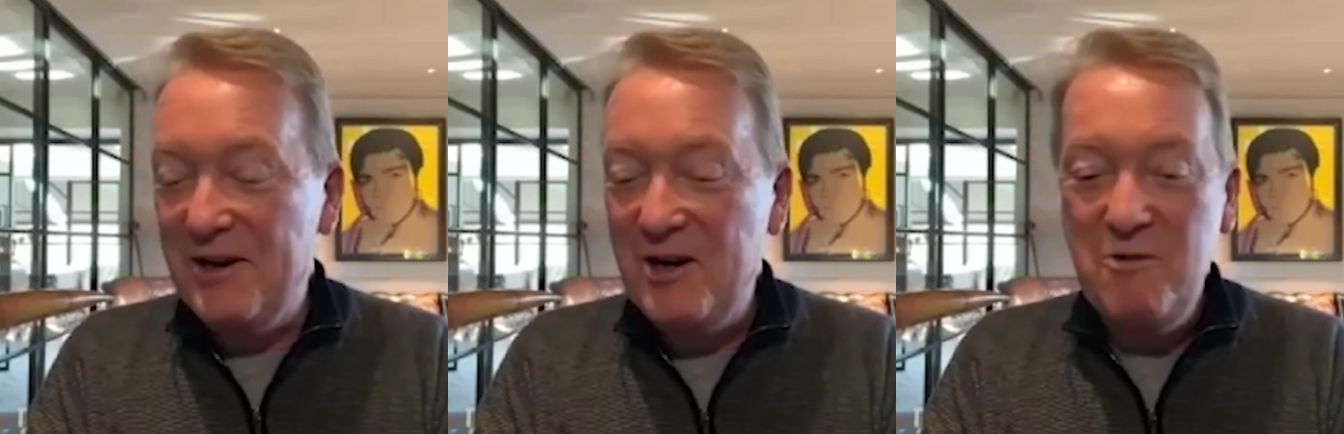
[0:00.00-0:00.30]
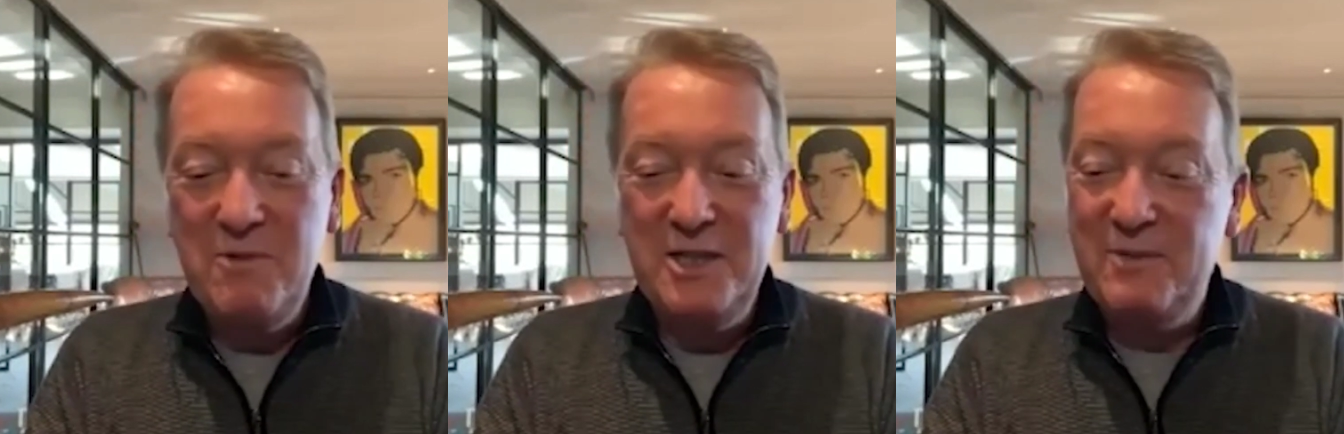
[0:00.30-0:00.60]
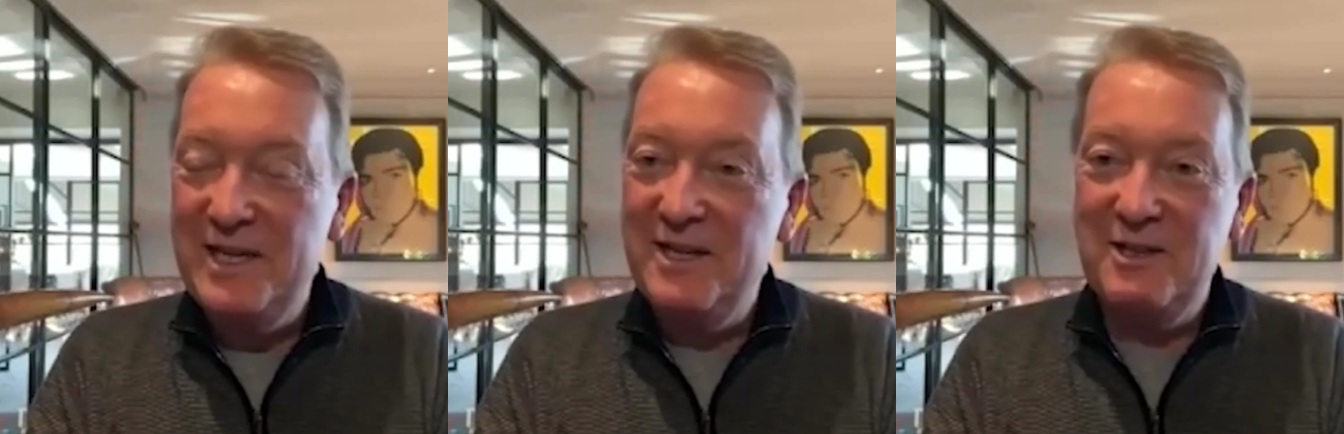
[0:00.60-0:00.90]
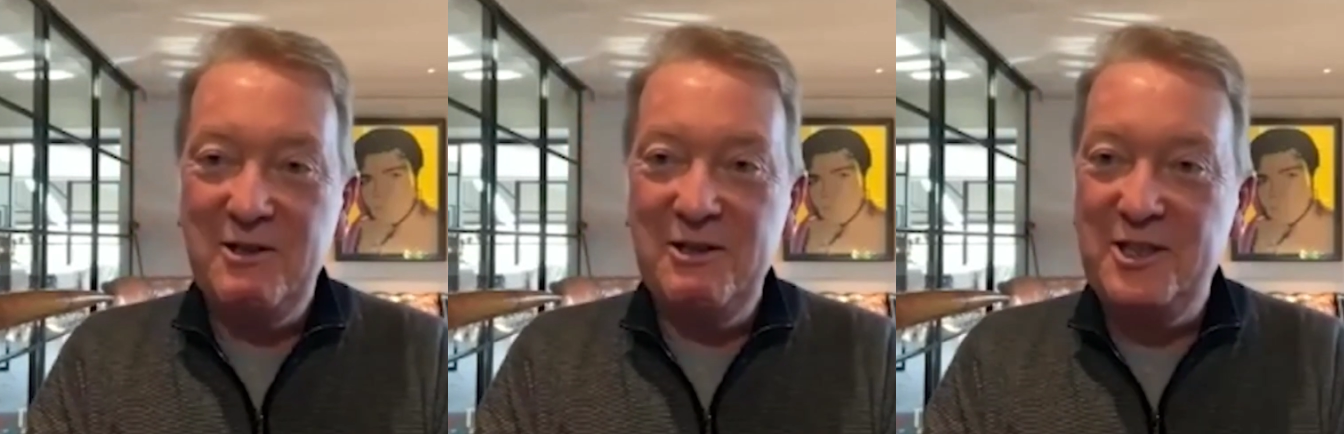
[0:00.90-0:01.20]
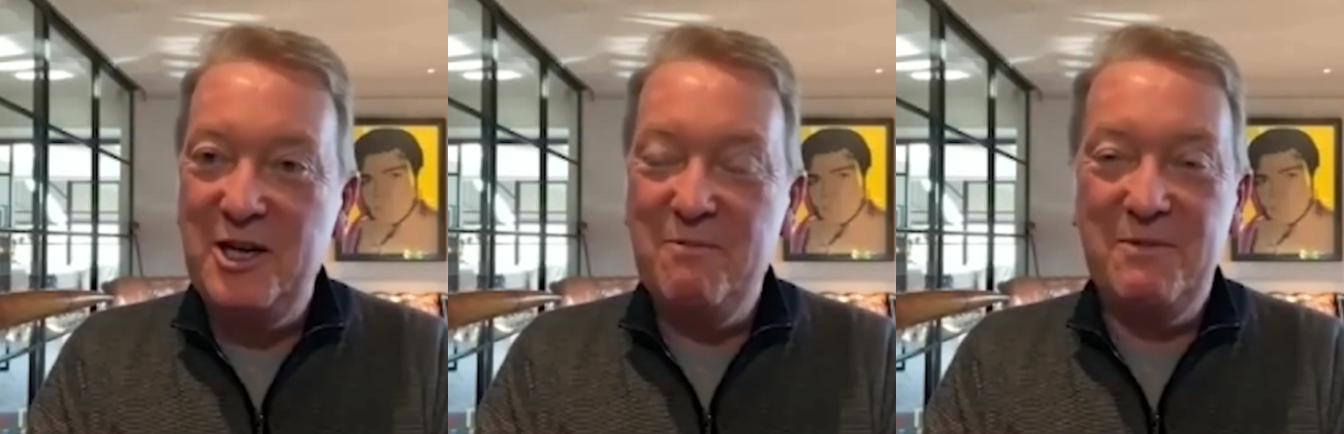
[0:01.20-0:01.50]
Speaker 1: nobody's been able to do a
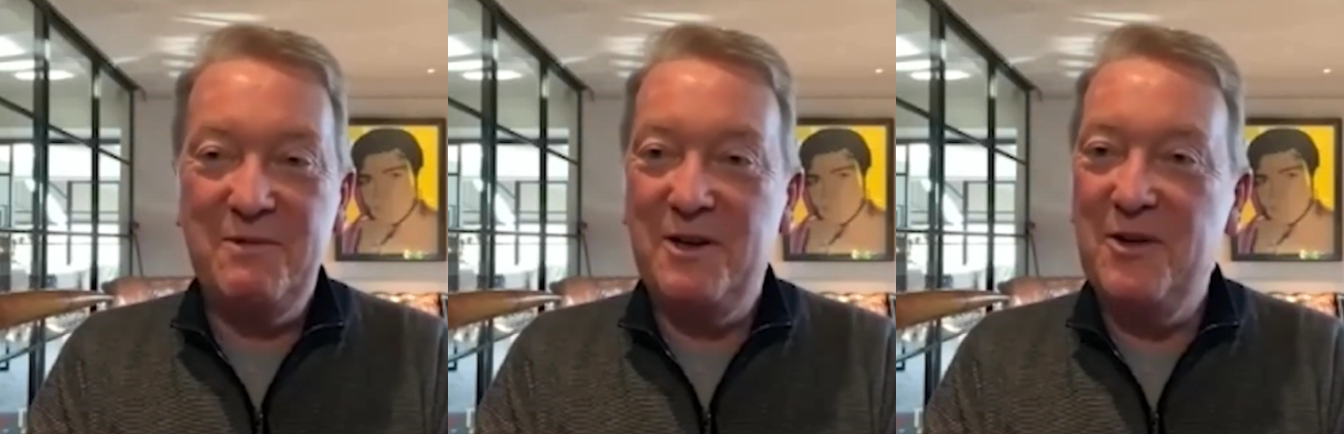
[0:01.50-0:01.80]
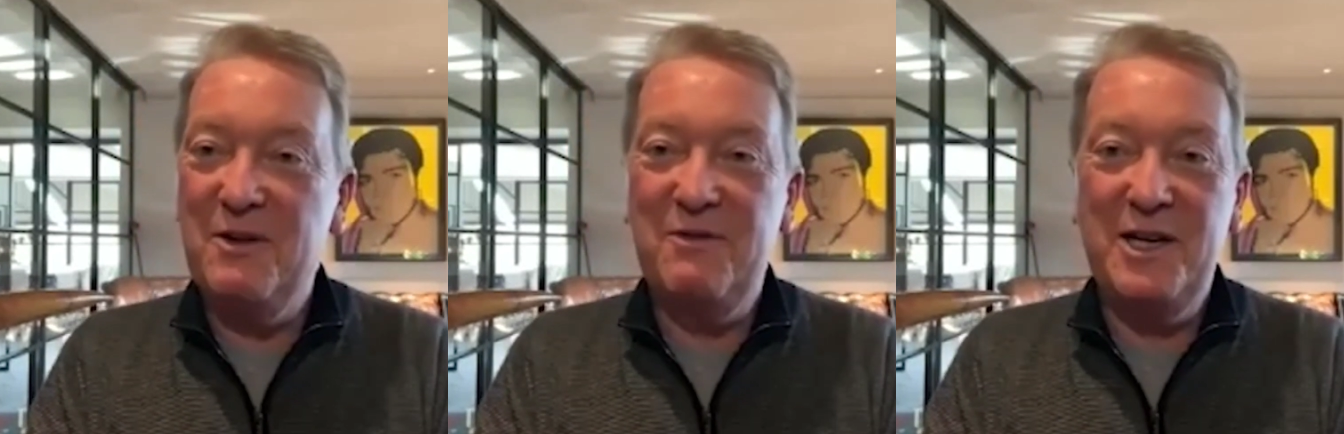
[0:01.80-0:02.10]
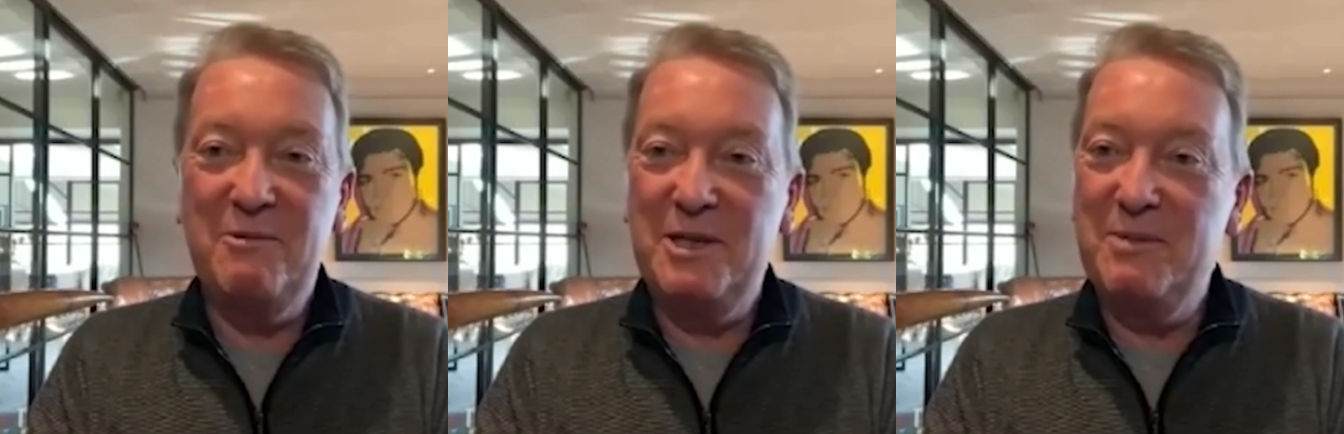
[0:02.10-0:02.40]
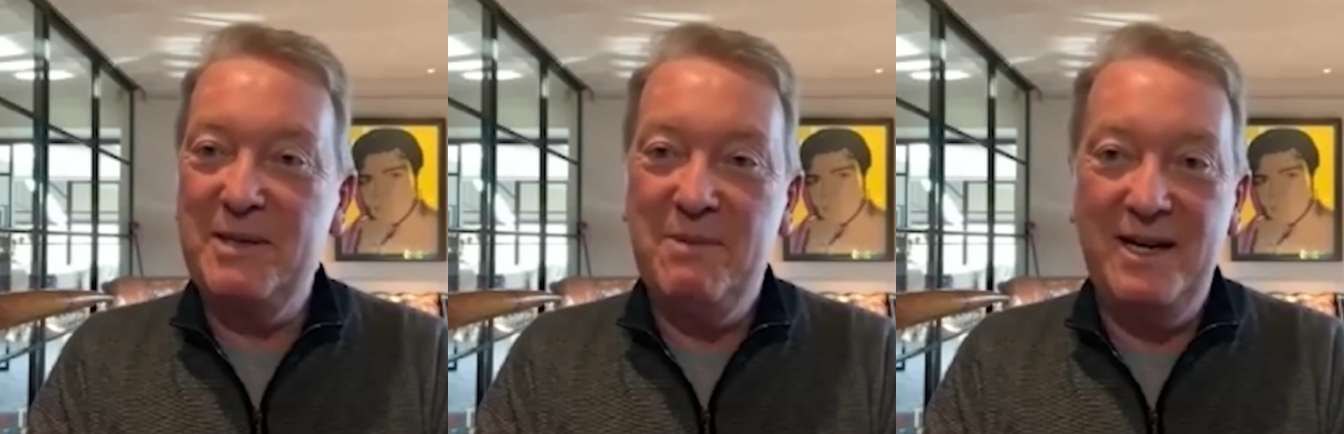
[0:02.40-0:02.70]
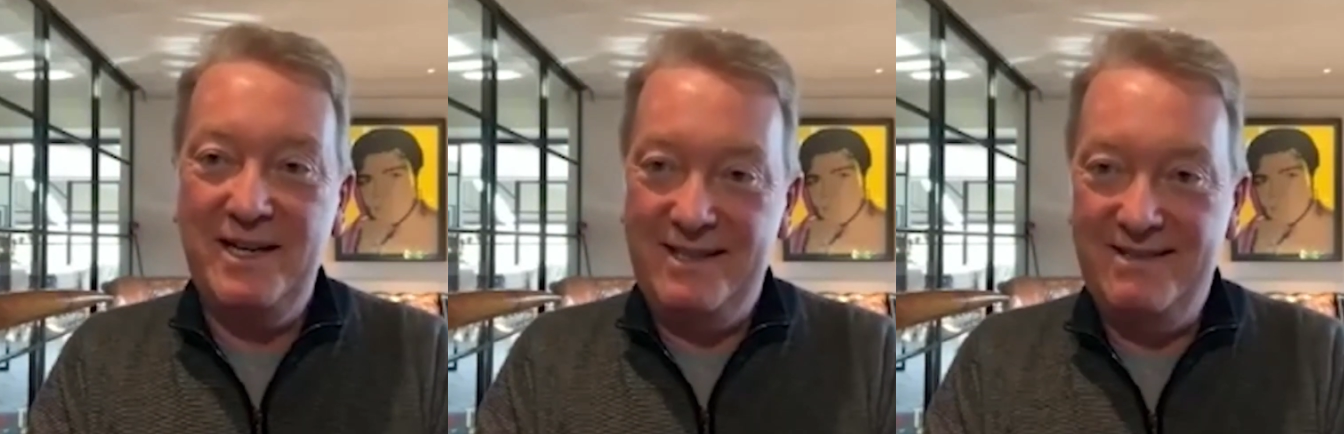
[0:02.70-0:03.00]
job on the fella with a big
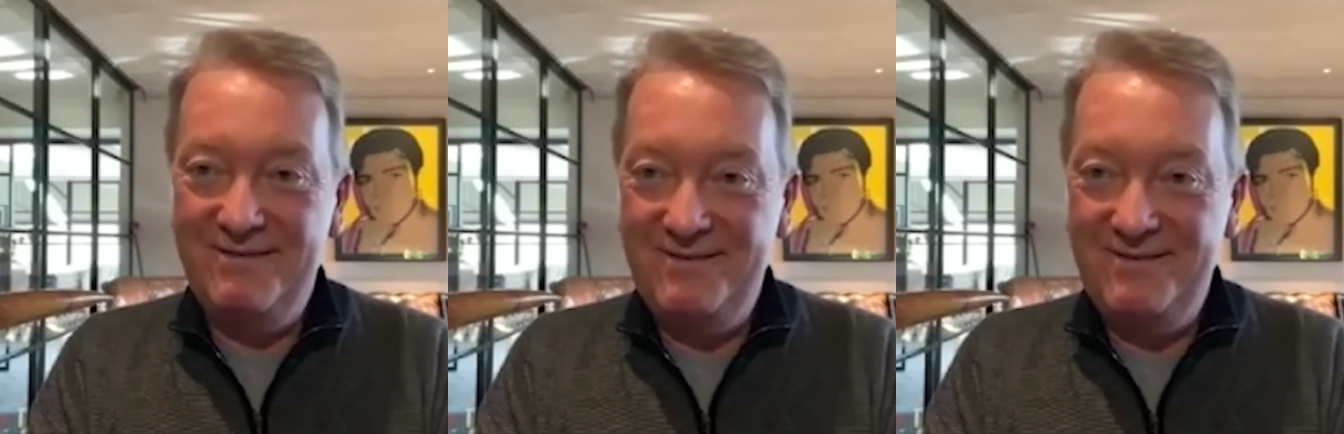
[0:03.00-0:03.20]
belly.